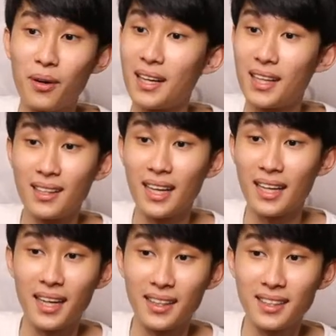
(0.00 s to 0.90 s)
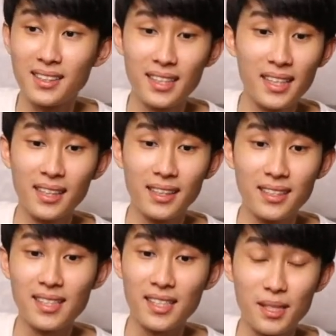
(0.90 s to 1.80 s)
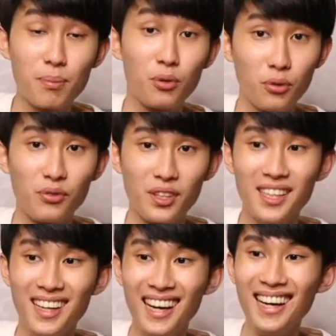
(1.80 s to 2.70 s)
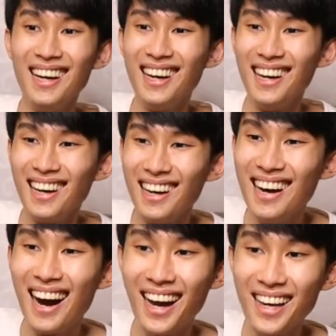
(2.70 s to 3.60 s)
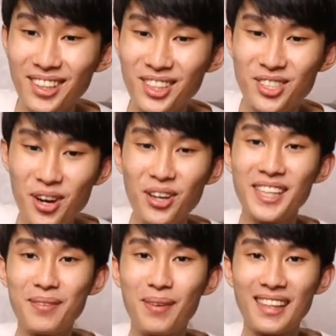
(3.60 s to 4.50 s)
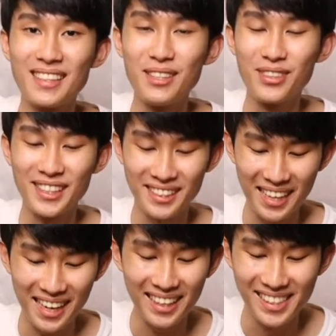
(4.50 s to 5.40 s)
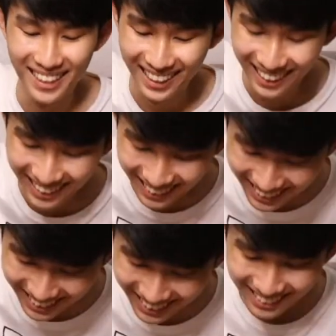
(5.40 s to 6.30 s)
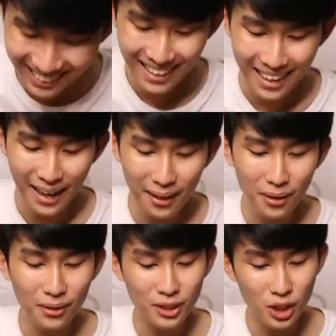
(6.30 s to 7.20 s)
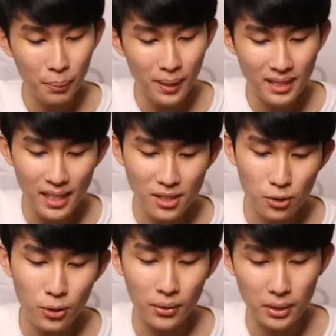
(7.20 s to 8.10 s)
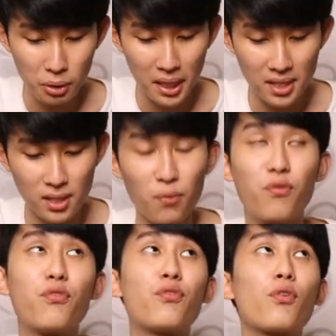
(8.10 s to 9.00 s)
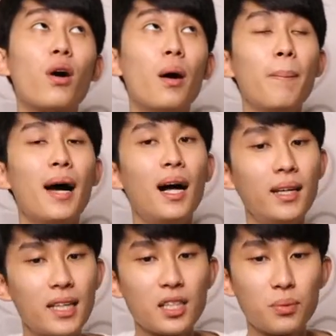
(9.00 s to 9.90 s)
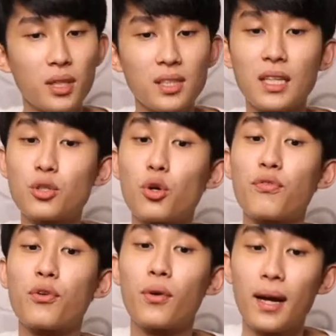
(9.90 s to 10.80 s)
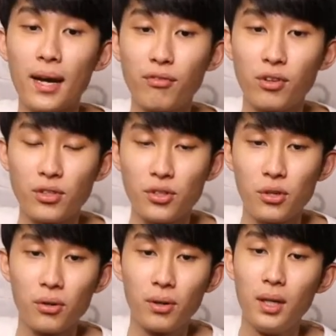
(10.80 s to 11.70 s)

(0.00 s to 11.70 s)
and then like, yeah, this thing is approved. I got sucked in by TVs, guys. How long the shipping takes to your address? From AliExpress, it took forever. So,